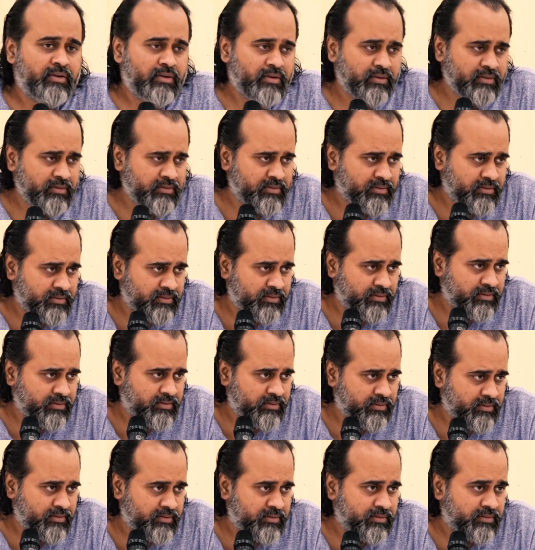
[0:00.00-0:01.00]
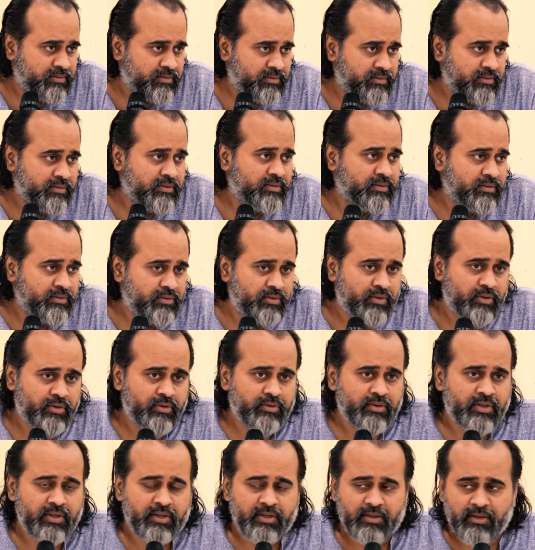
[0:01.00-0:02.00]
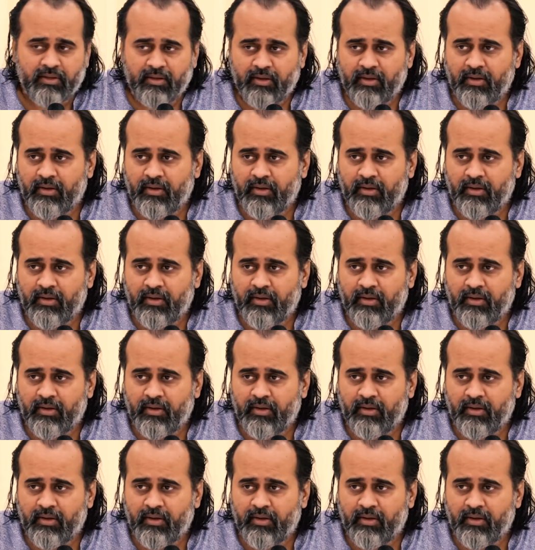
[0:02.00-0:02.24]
to Duryodhan.